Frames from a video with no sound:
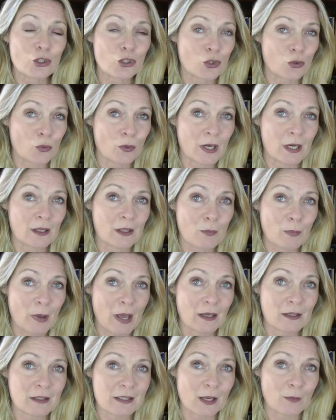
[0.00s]
during the
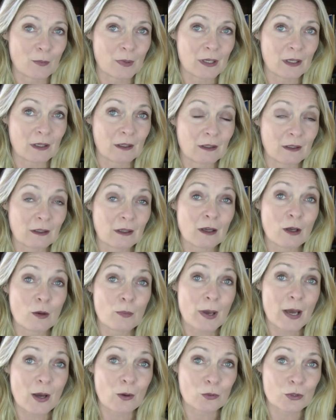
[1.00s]
pandemic
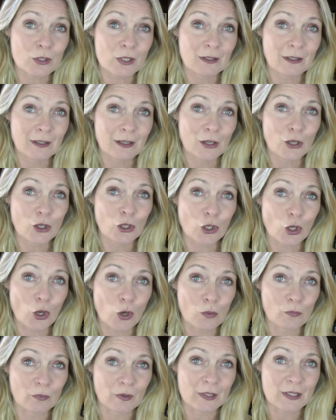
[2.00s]
about
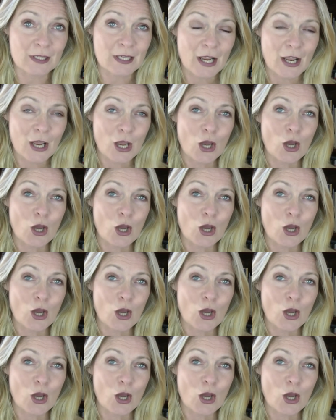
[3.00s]
COVID.